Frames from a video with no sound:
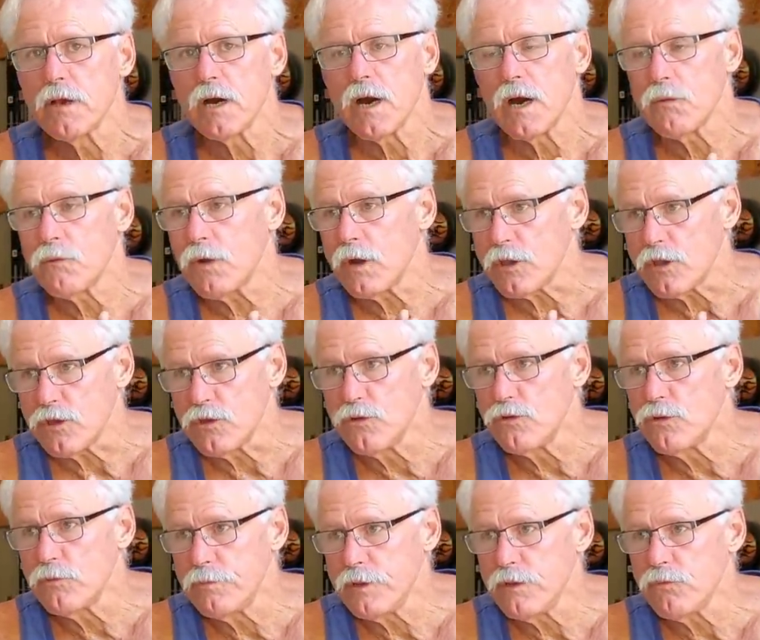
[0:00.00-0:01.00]
I want you
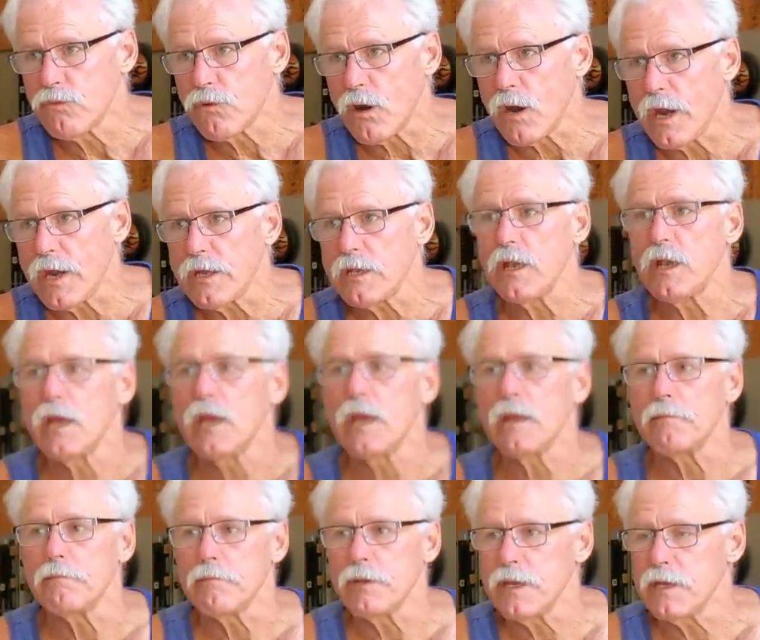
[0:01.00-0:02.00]
to be right
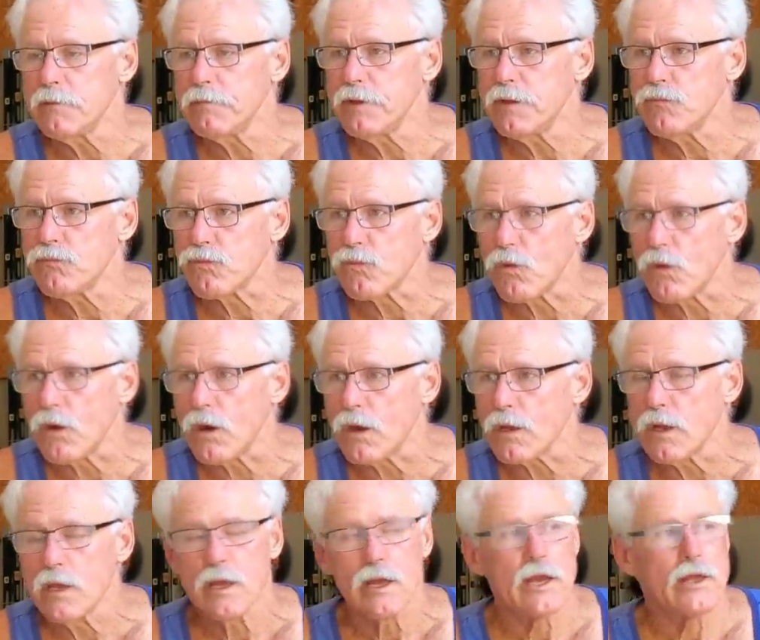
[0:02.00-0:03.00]
and me to be wrong,